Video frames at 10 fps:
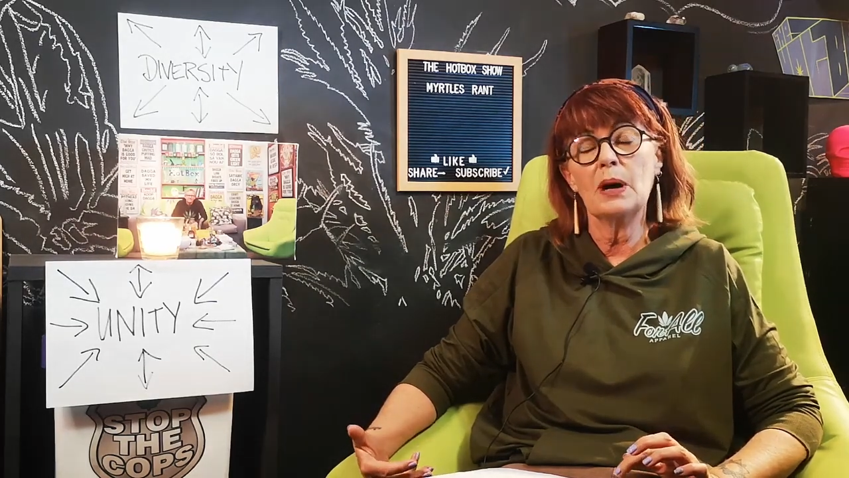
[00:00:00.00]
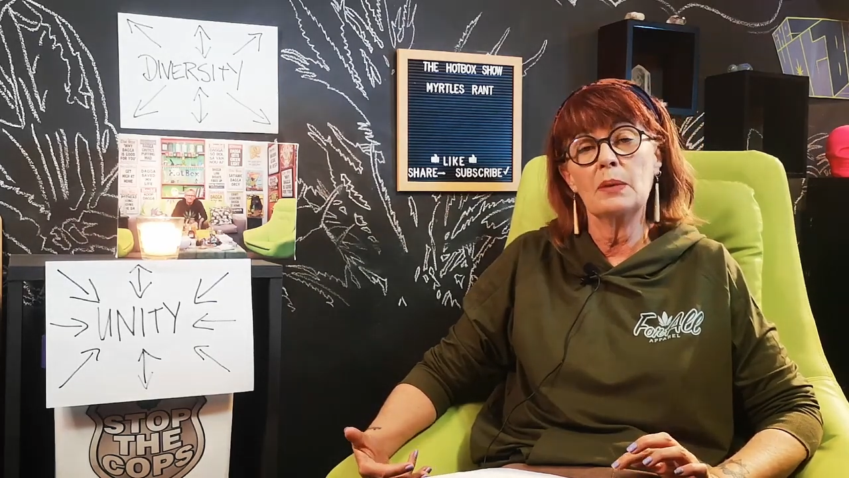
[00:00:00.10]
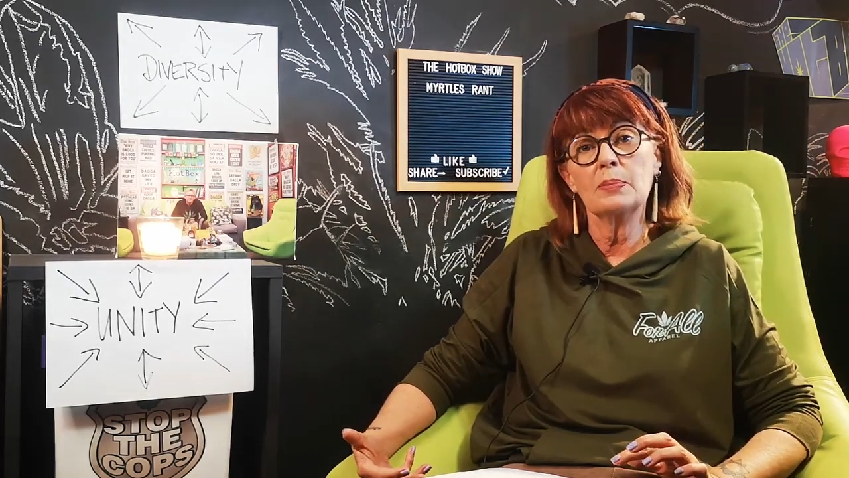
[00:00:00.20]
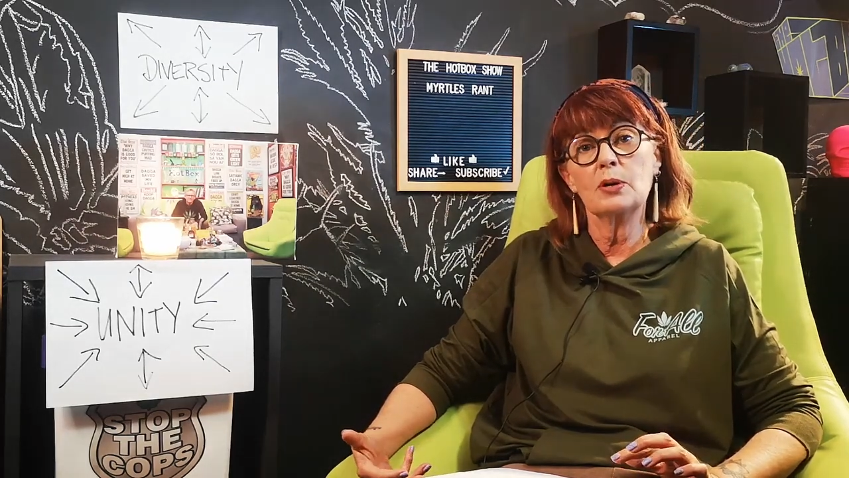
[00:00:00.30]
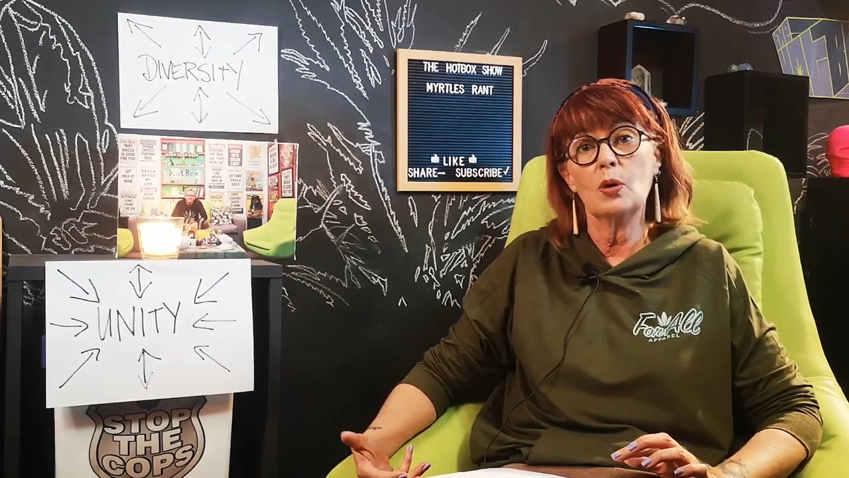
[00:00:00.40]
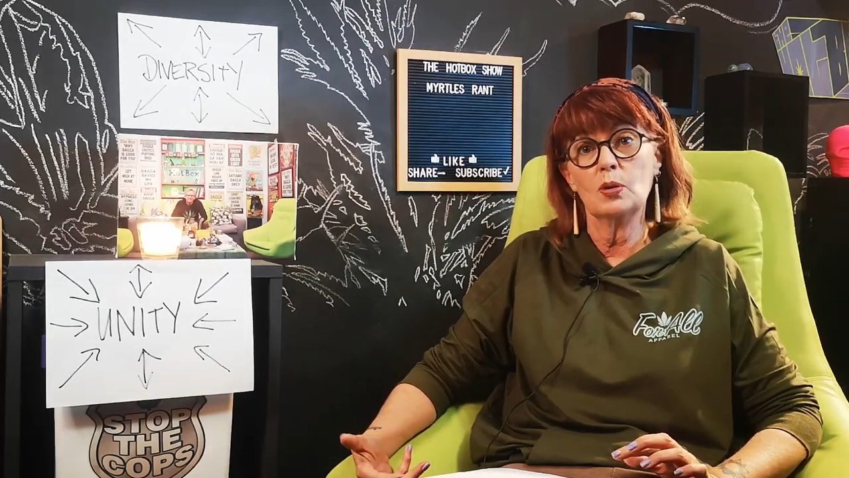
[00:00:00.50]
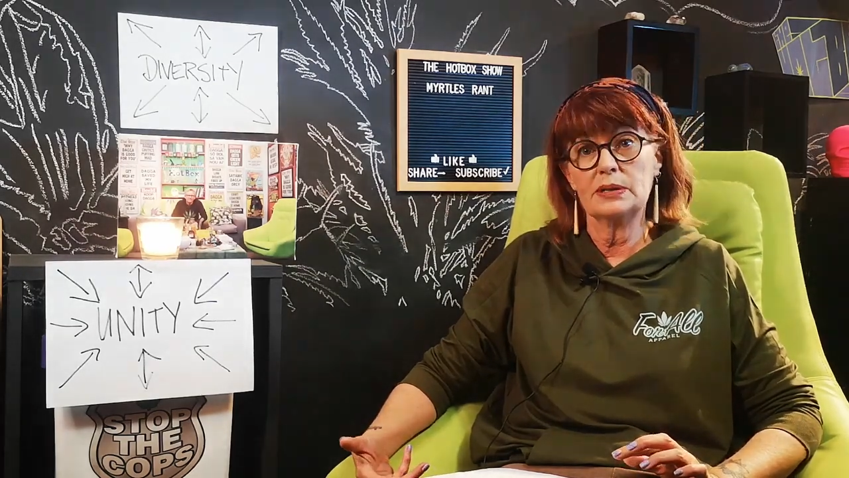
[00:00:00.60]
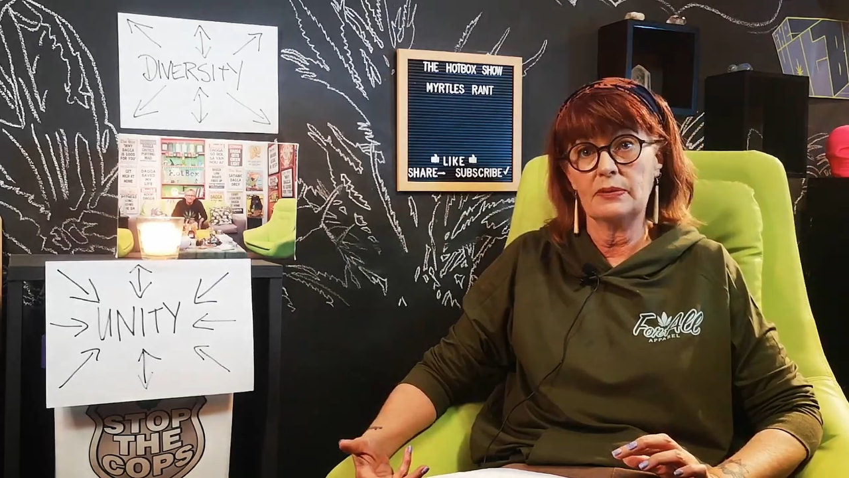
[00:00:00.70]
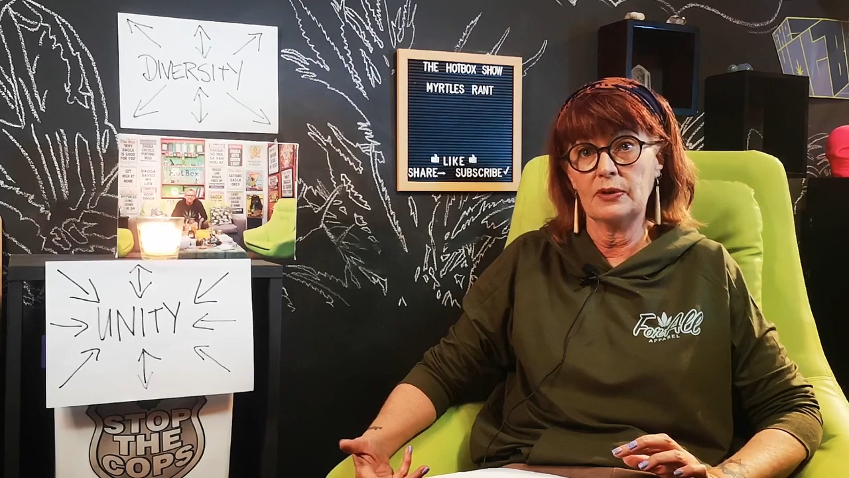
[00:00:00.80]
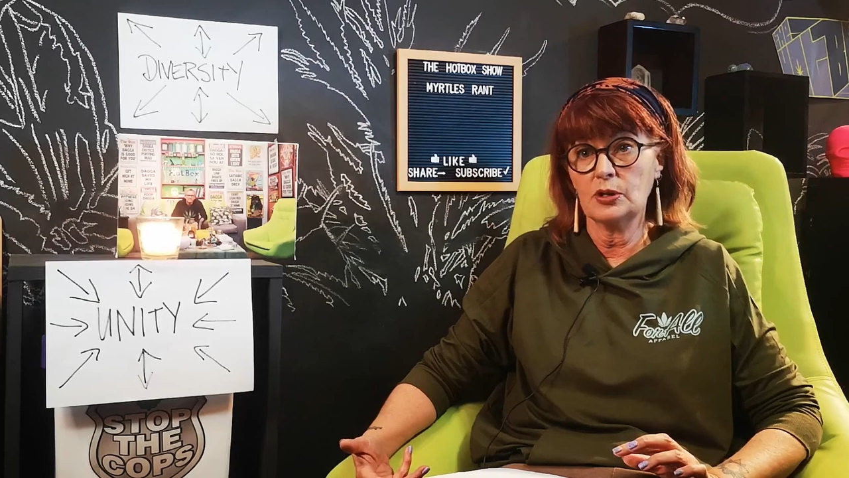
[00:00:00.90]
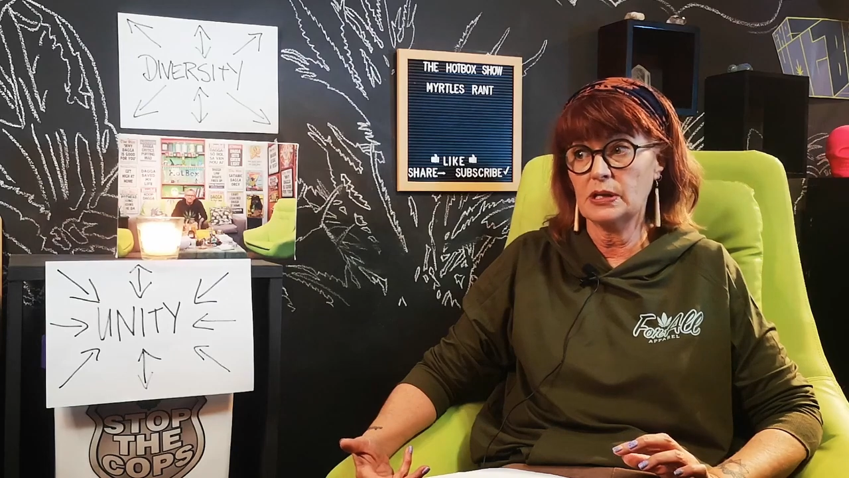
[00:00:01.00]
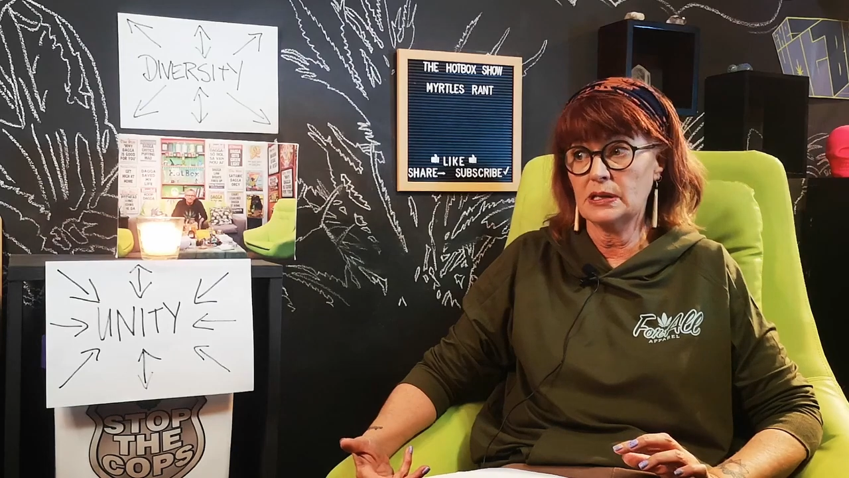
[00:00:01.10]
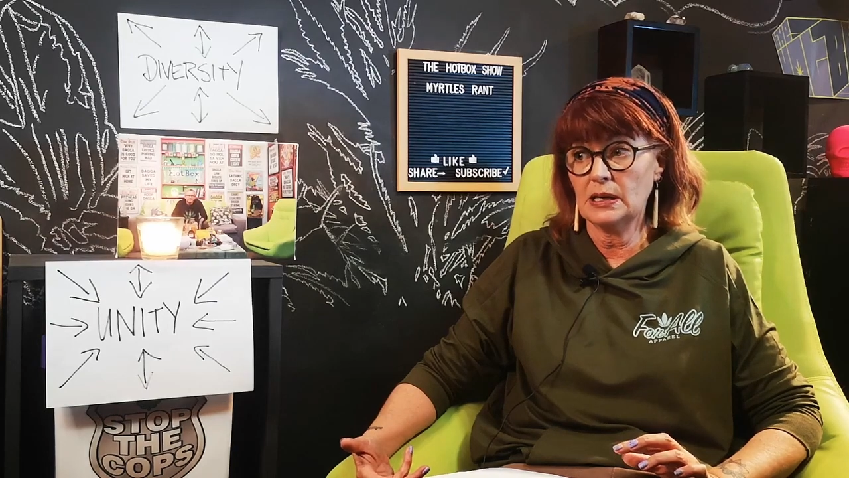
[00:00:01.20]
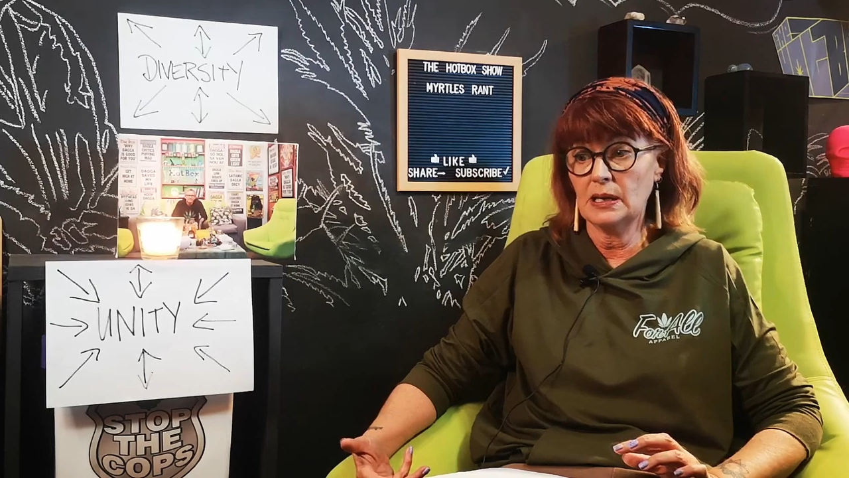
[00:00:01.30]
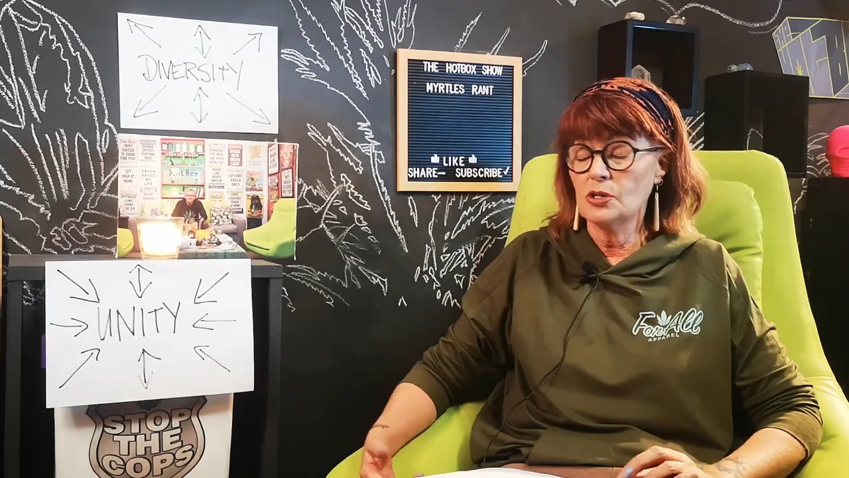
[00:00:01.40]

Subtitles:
up called diversity.